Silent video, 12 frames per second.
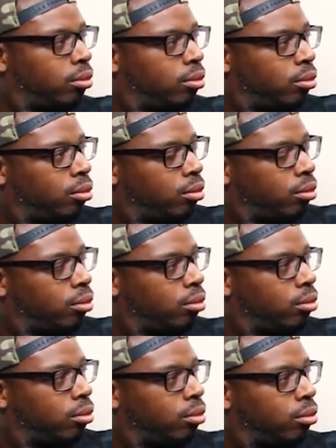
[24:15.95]

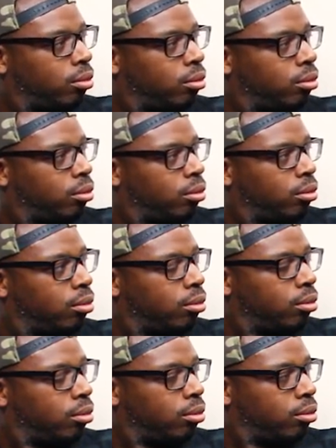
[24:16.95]

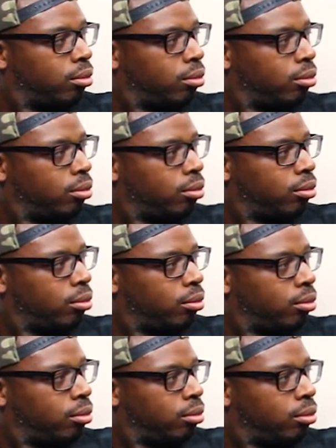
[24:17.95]

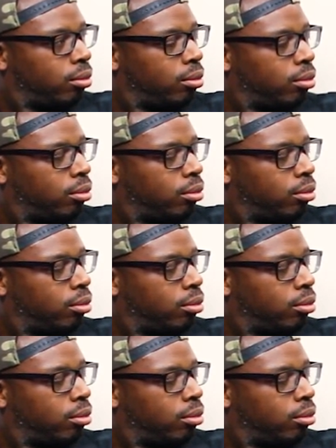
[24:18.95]
(silent)